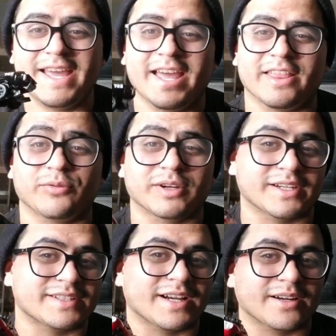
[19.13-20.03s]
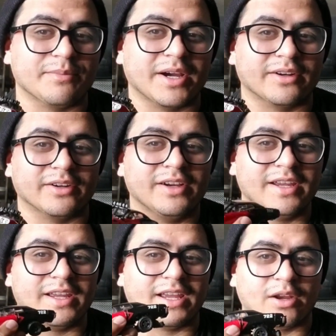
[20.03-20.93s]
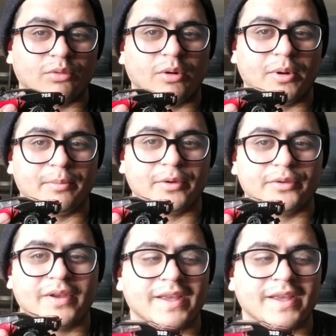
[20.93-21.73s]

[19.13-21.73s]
and then we're going to talk about her in robot mode.